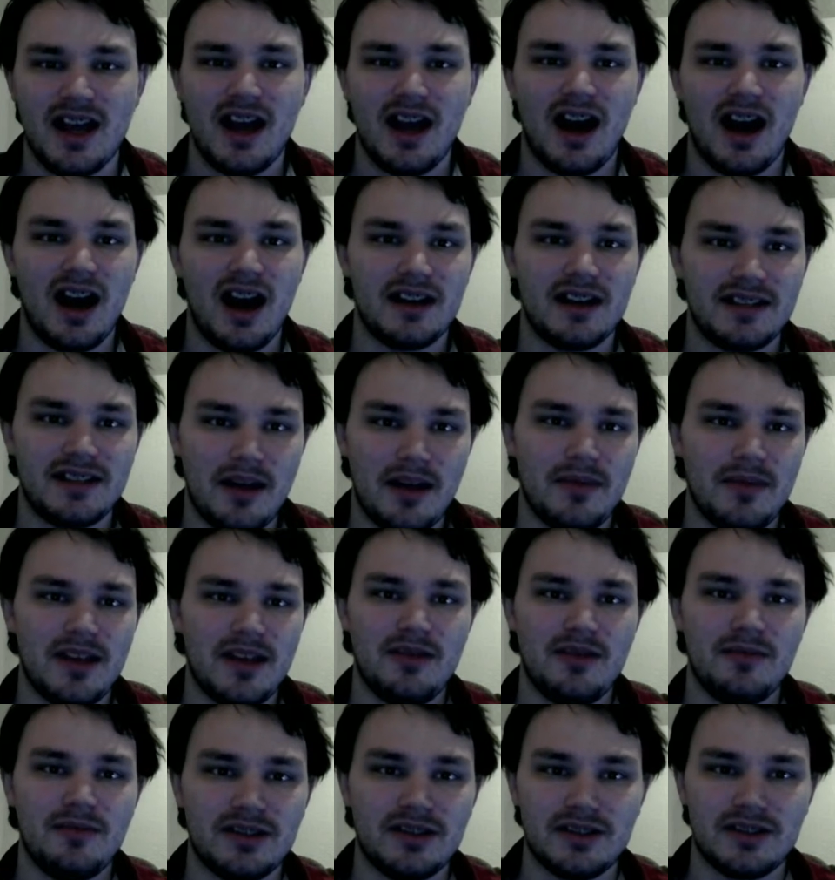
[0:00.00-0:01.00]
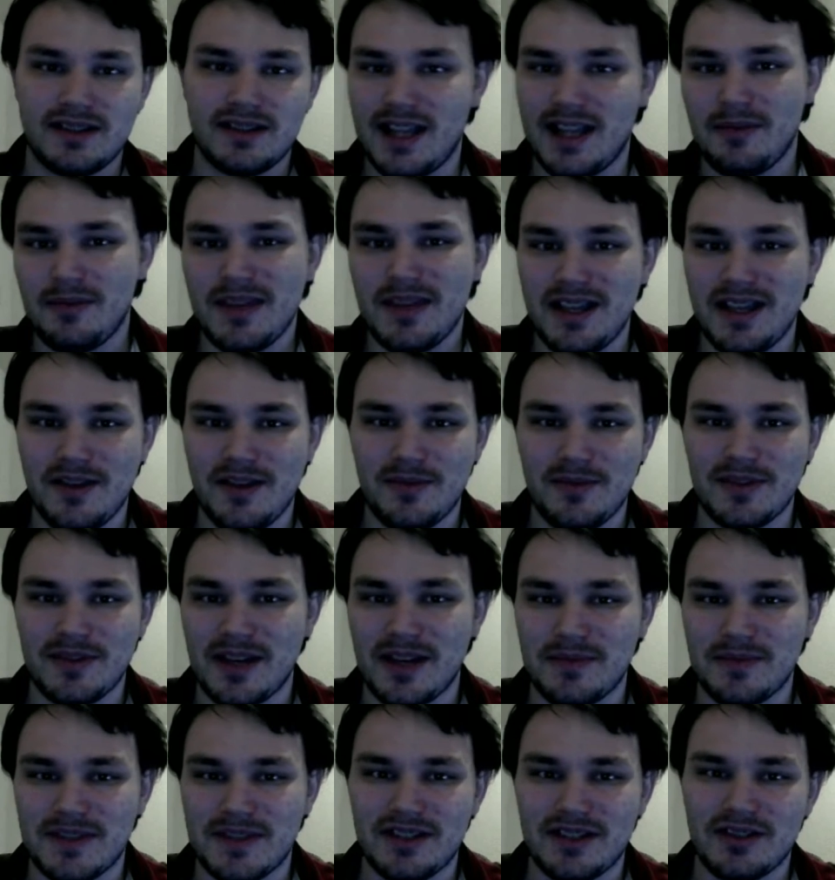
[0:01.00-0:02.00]
demi-human to demi-human
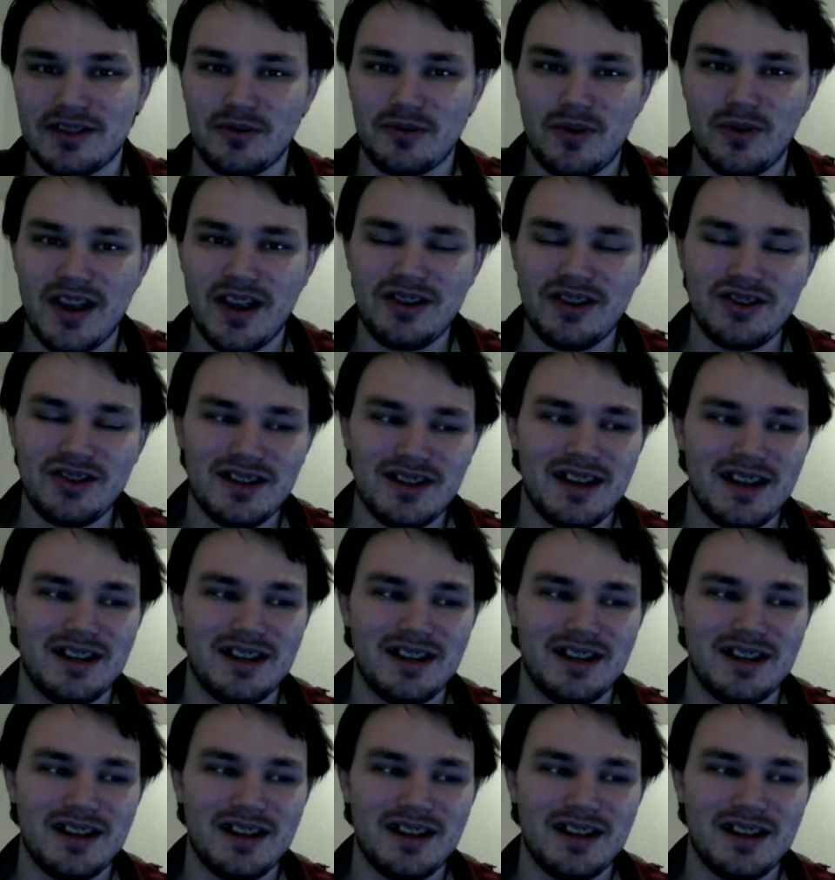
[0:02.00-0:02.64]
type of situation,